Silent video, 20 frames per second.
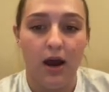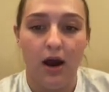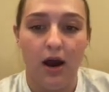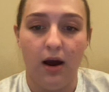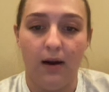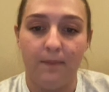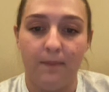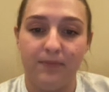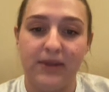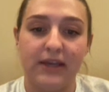
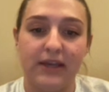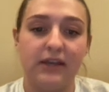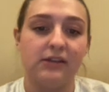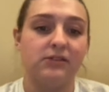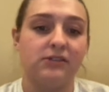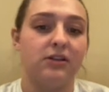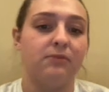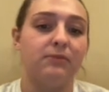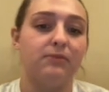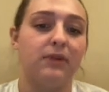taking
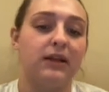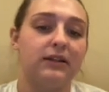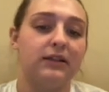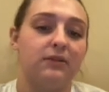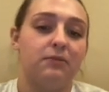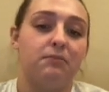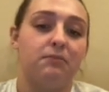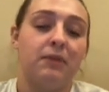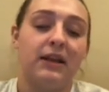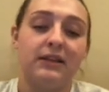some
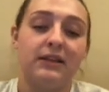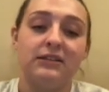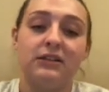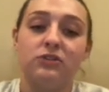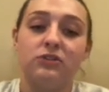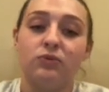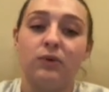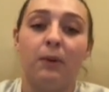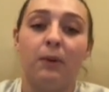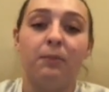medicines
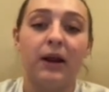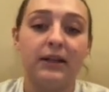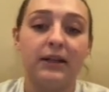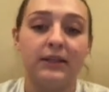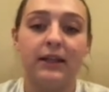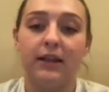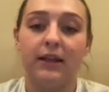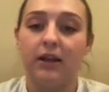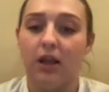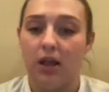while
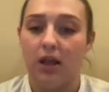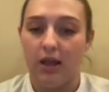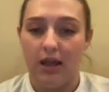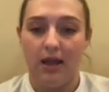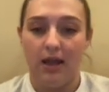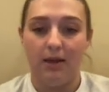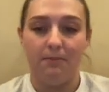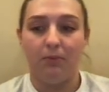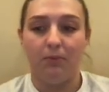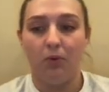pregnant,
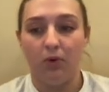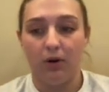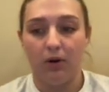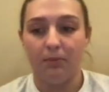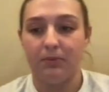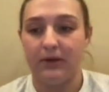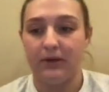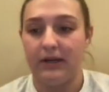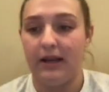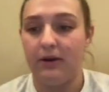and poor
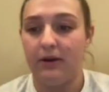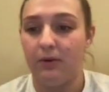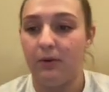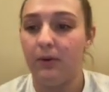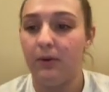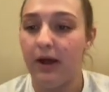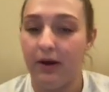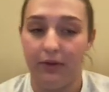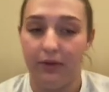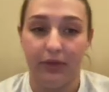prenatal
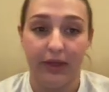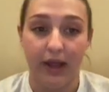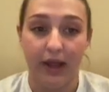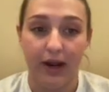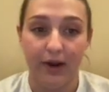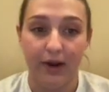health care.